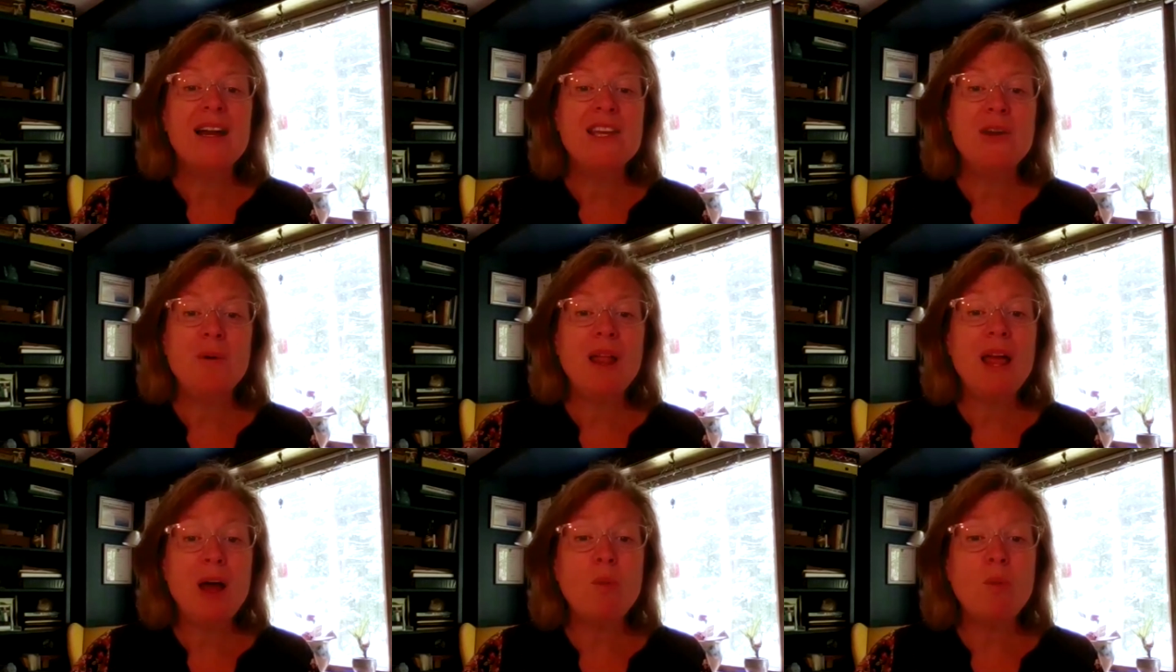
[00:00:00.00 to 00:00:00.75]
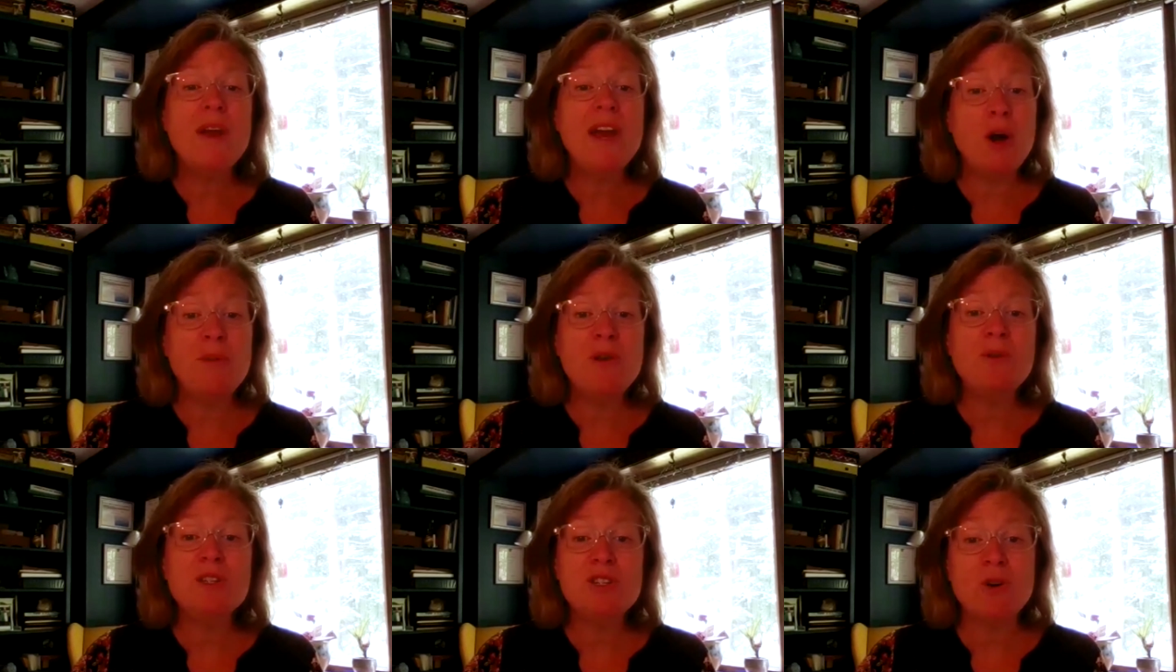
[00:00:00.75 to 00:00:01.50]
You will, we hope
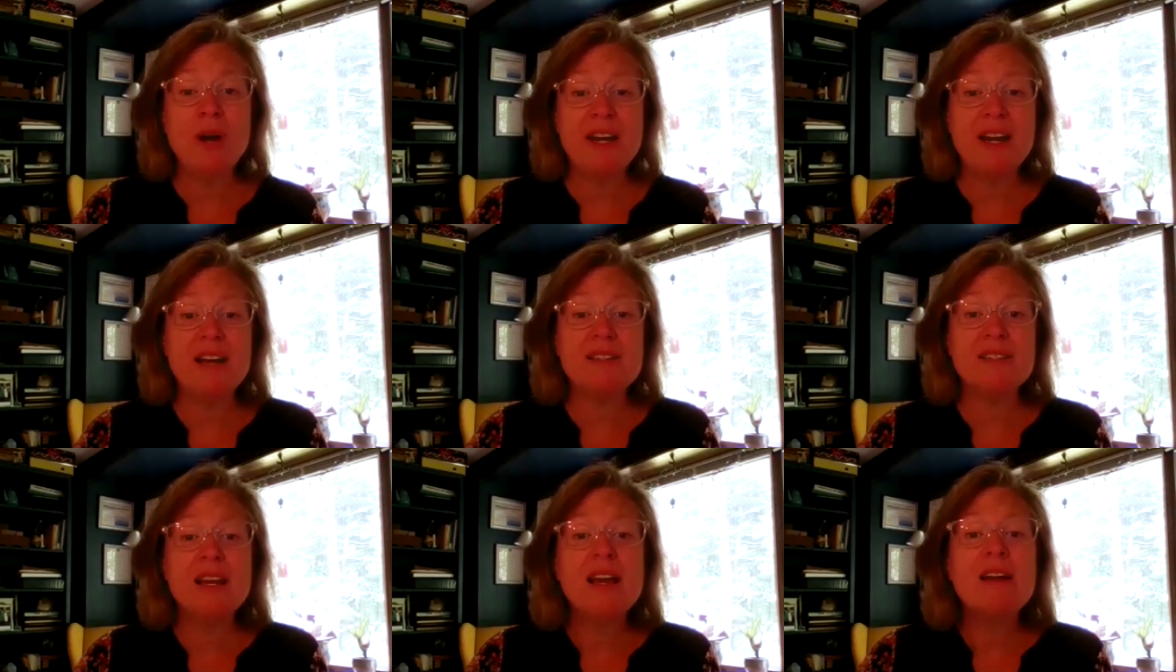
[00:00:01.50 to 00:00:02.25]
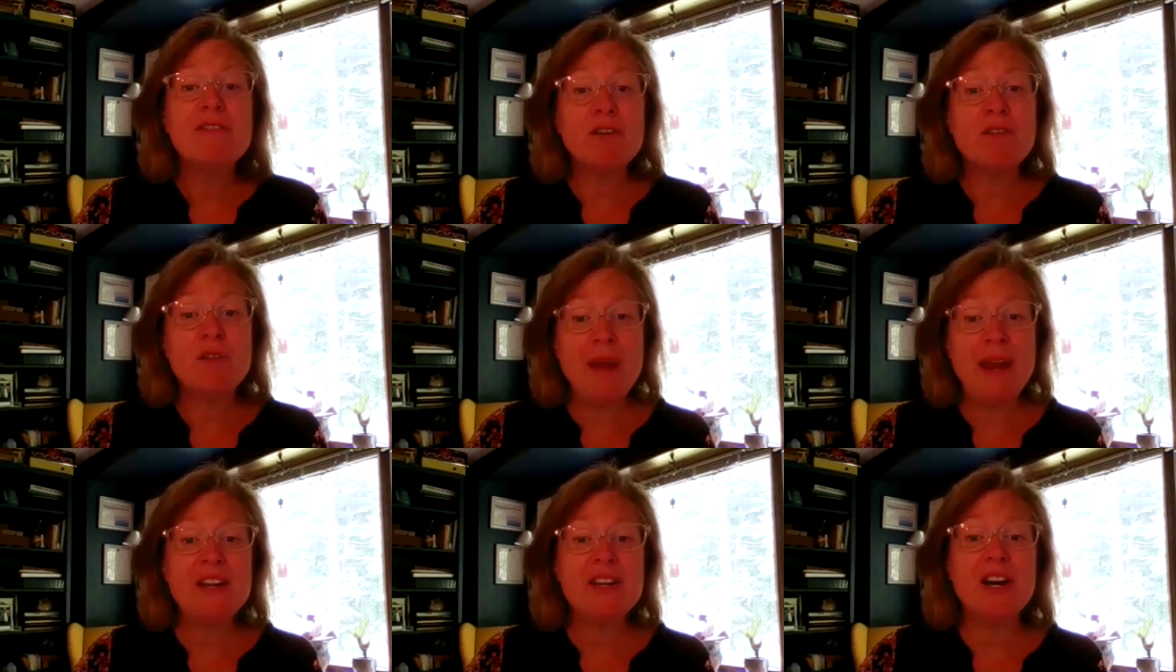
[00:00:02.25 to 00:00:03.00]
you will join us for the
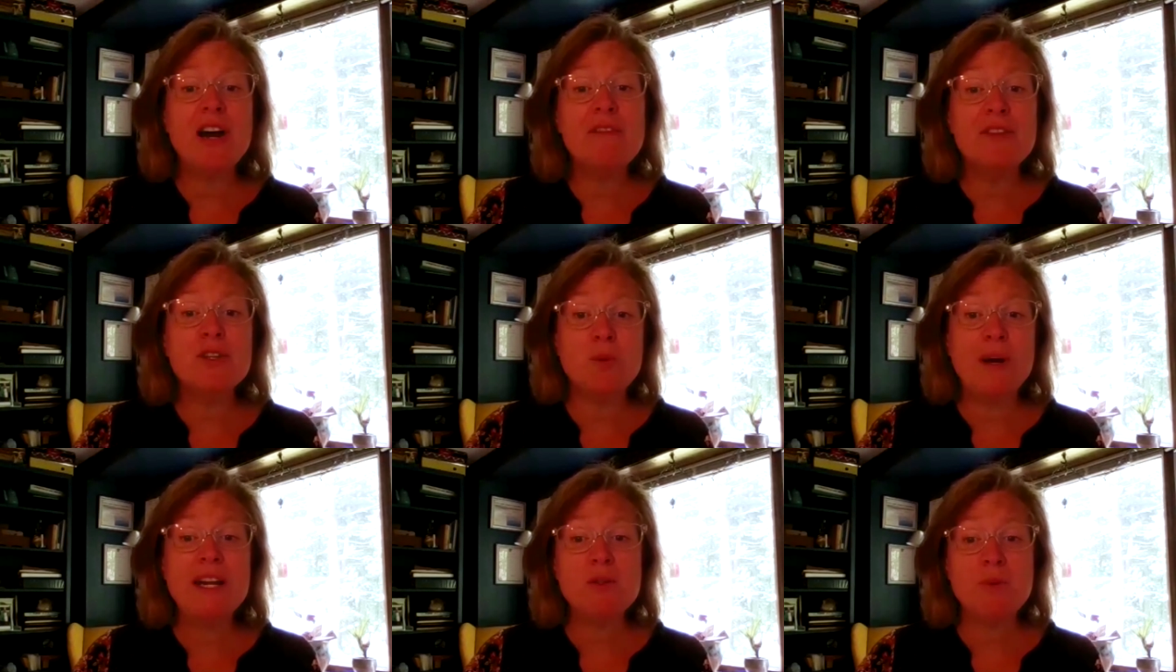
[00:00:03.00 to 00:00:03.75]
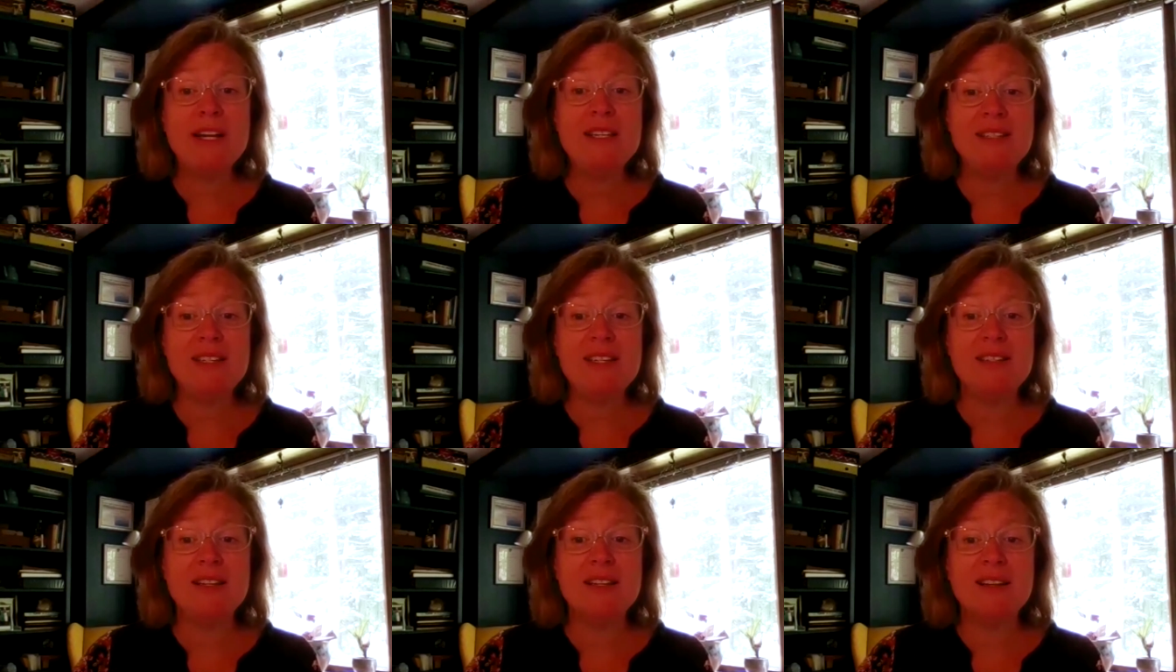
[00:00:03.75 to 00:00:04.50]
remainder of the 2020
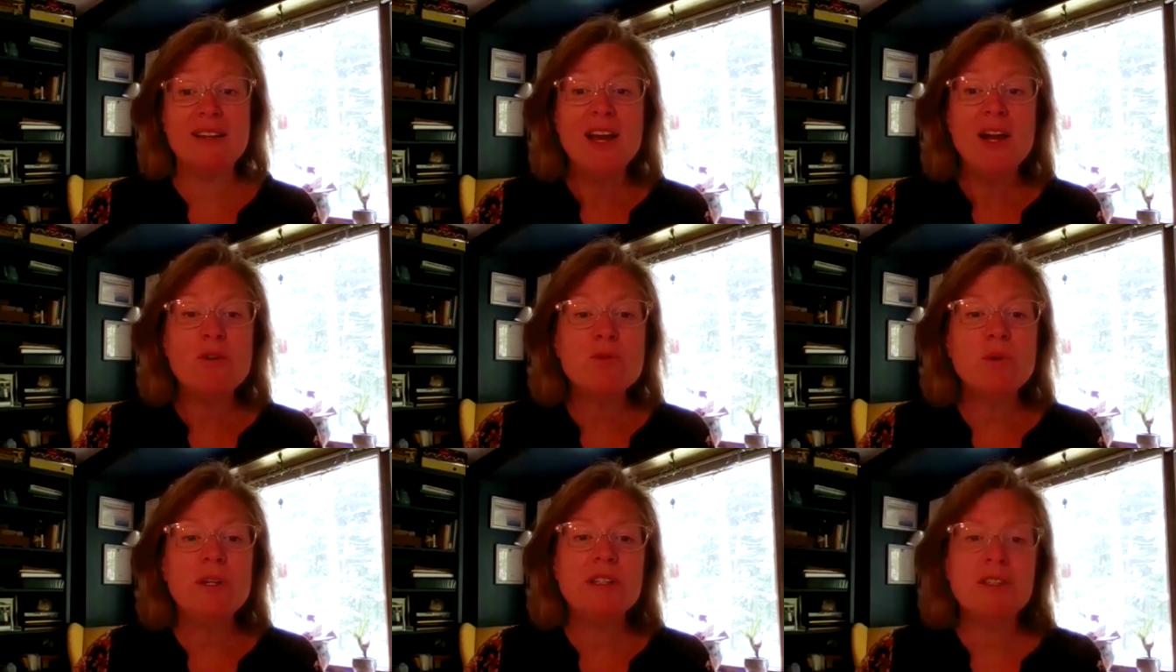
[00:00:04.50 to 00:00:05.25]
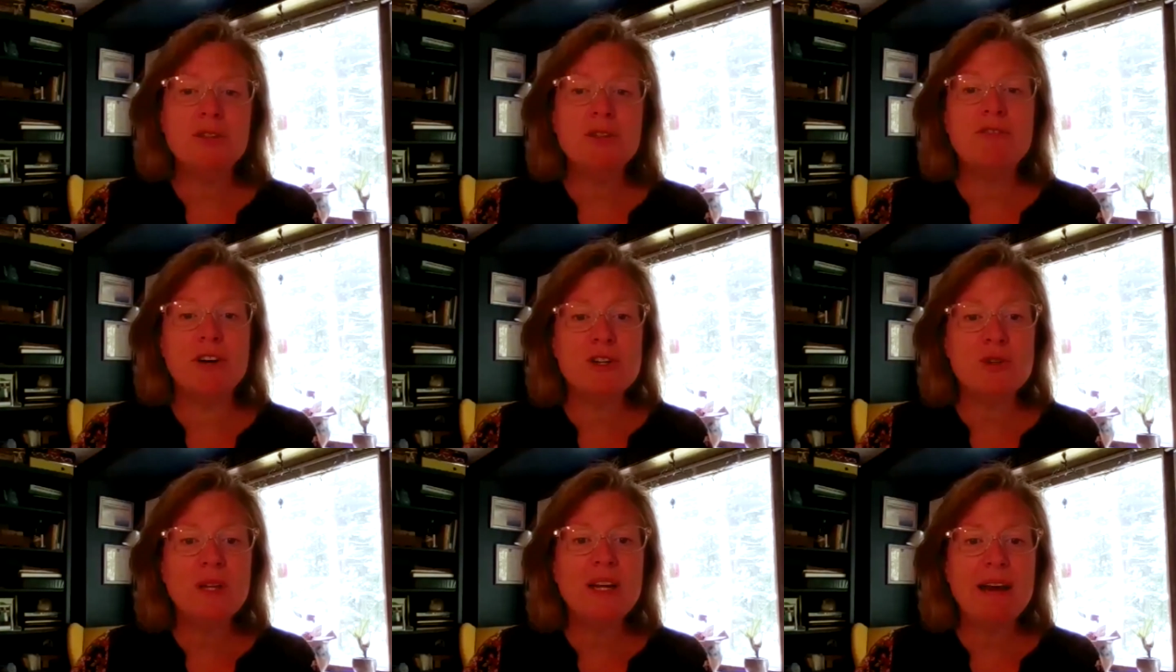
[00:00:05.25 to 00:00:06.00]
season, which will include
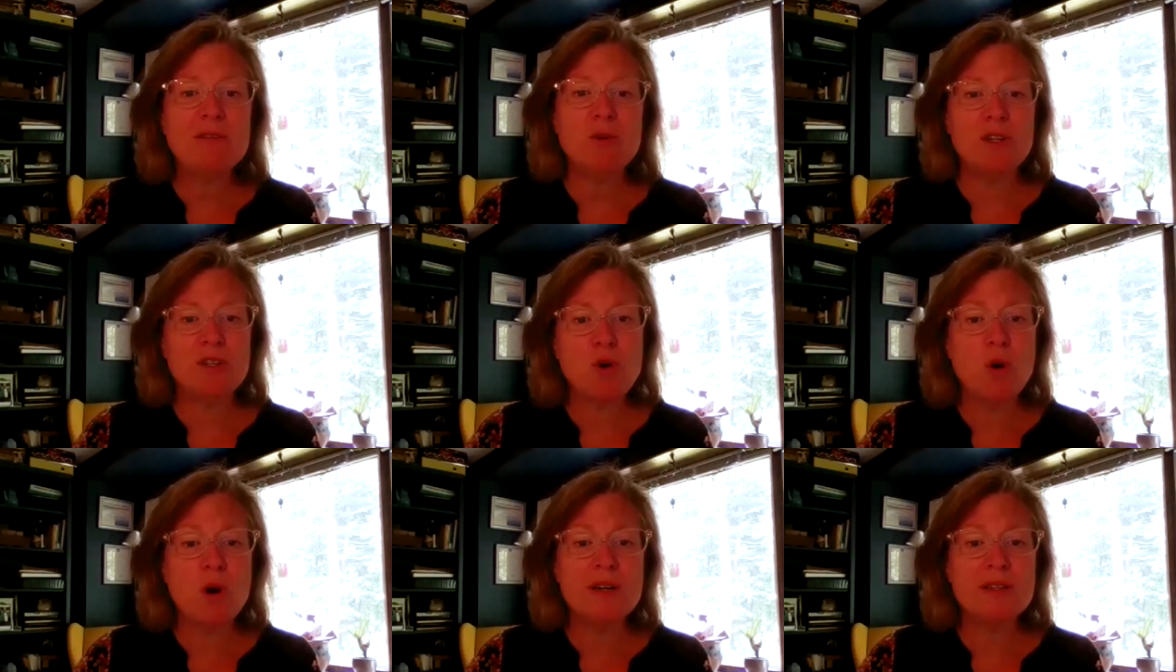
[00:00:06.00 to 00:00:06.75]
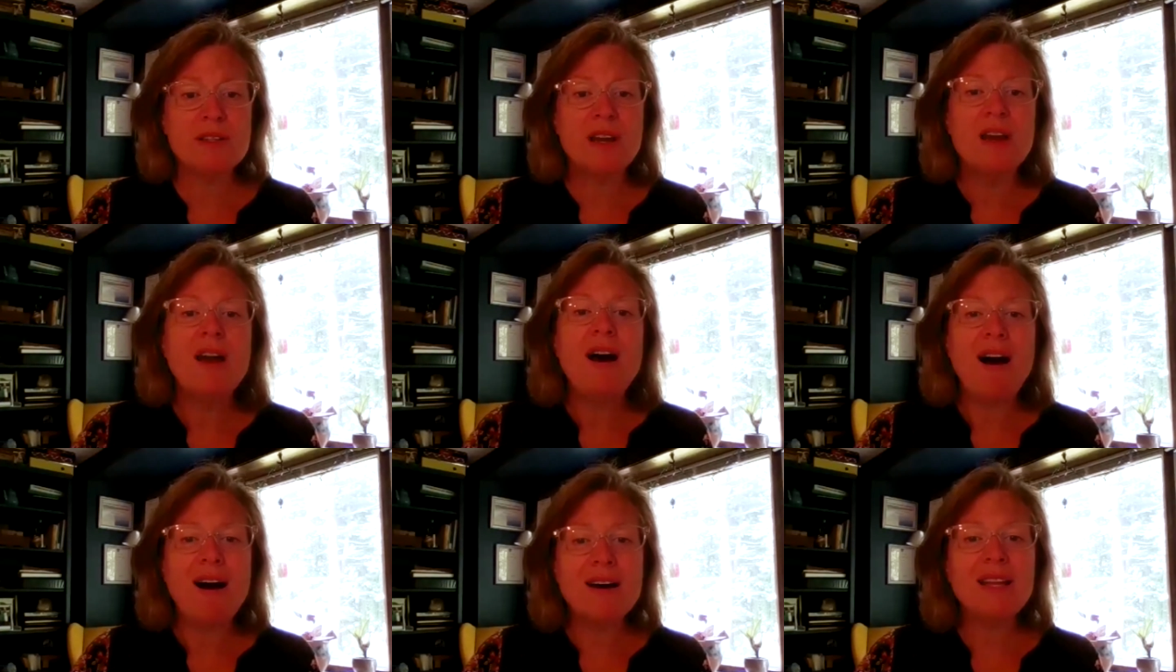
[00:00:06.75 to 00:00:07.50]
virtual and outdoor tours,
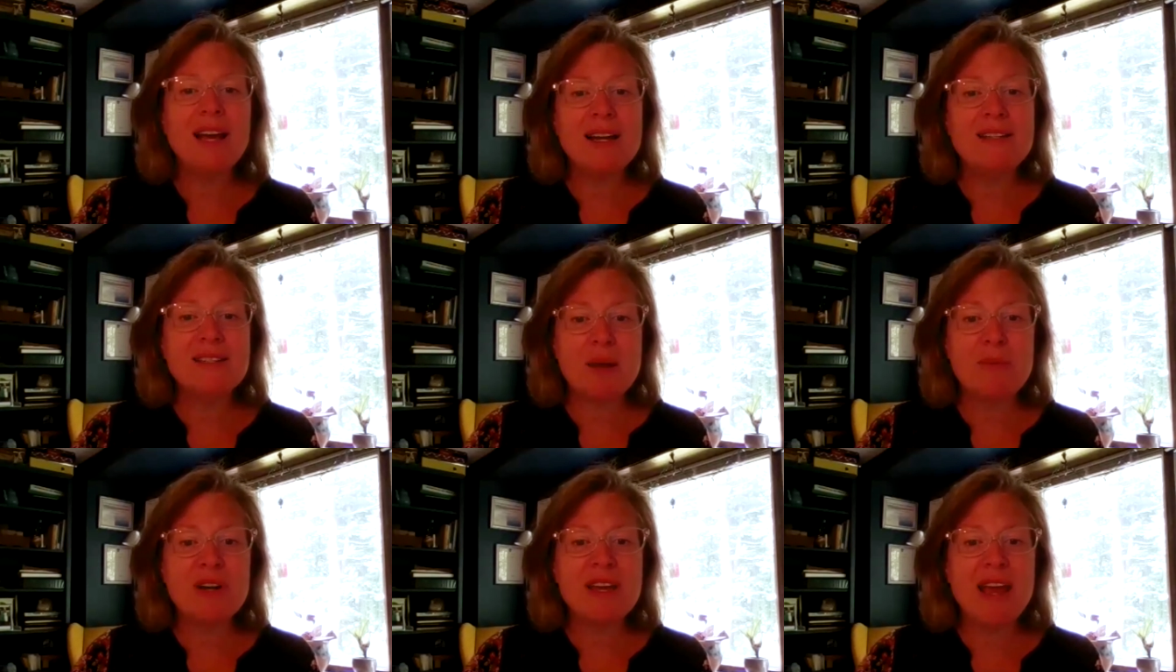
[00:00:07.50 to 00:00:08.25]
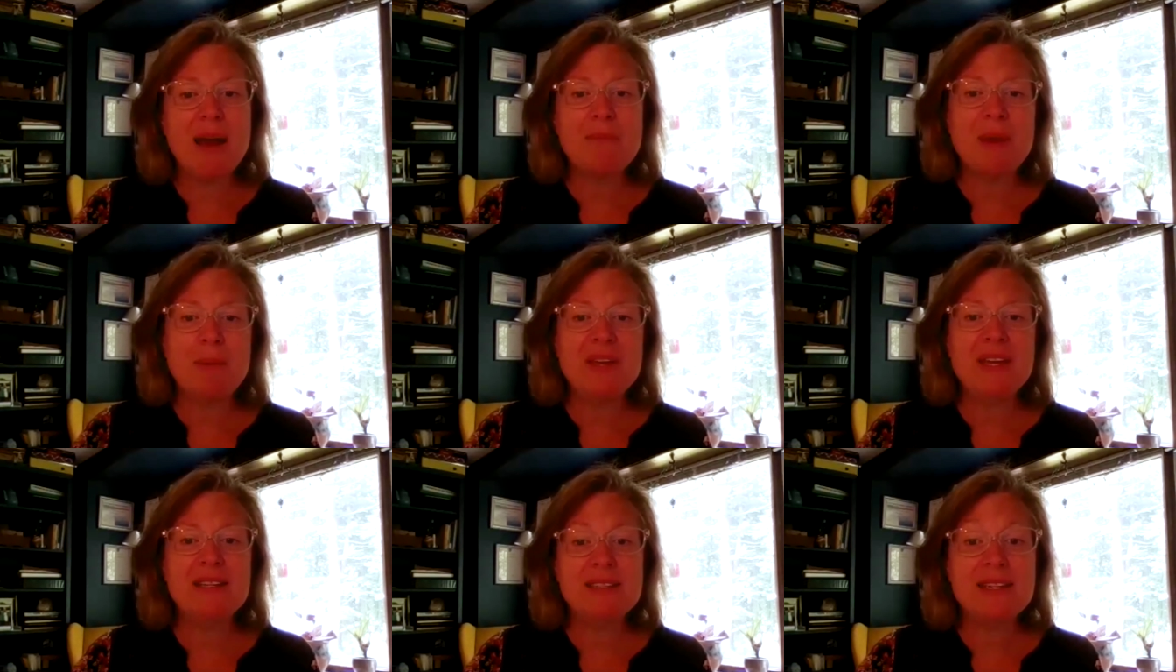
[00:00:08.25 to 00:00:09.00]
online summer camp that
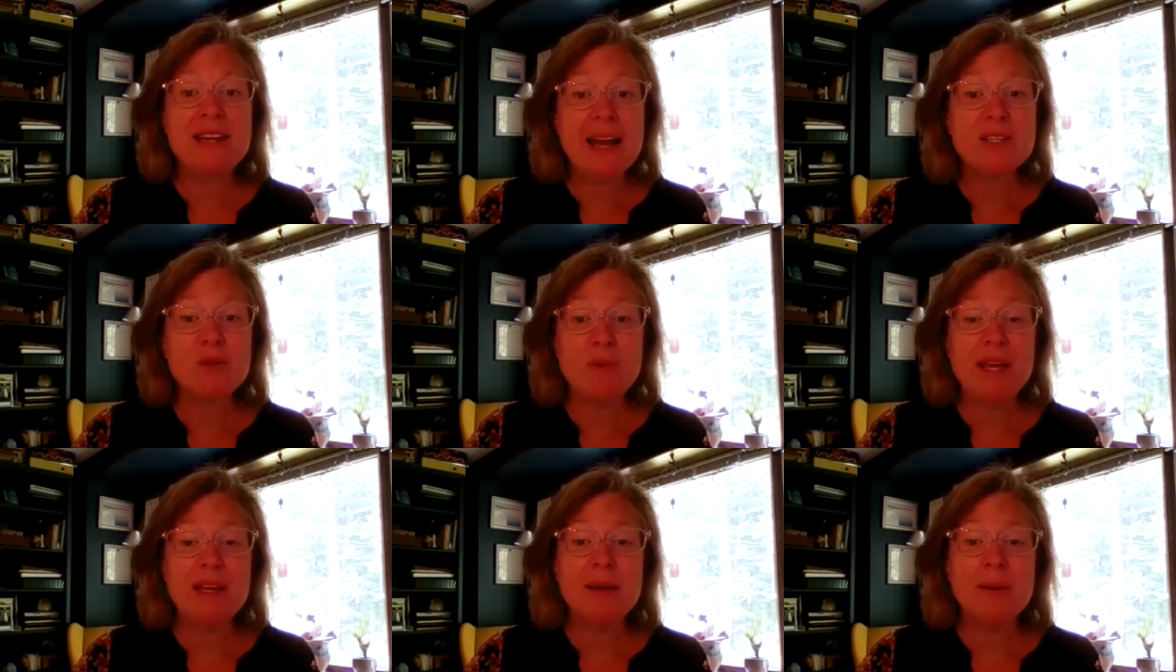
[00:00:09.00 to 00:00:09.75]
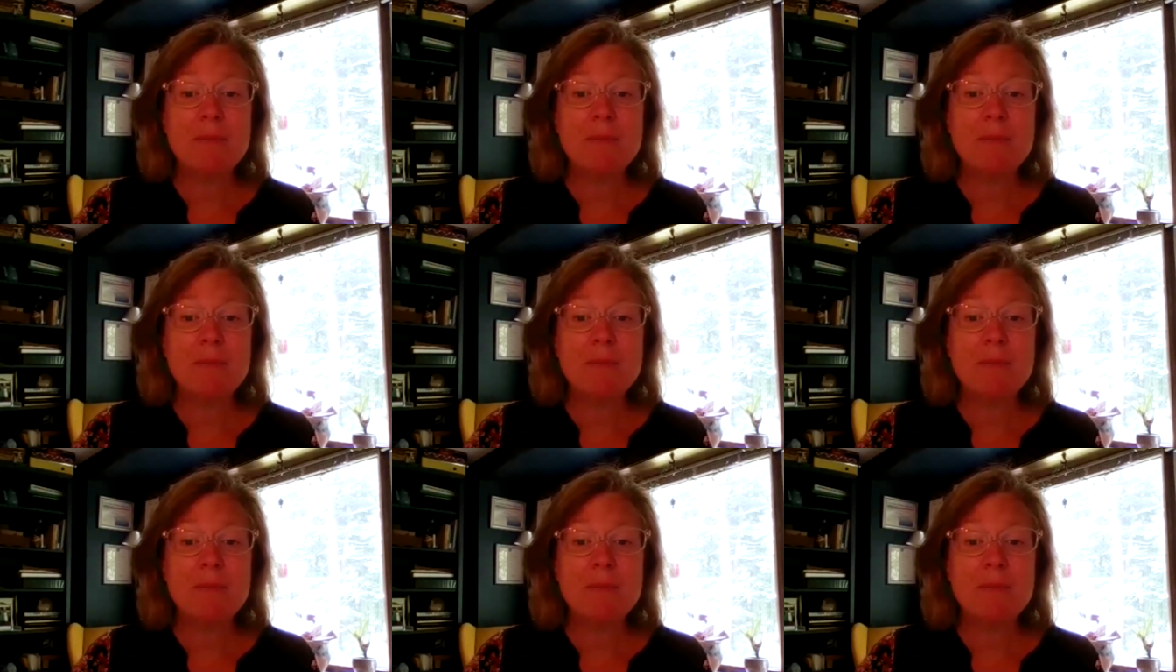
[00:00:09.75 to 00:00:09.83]
begins next week,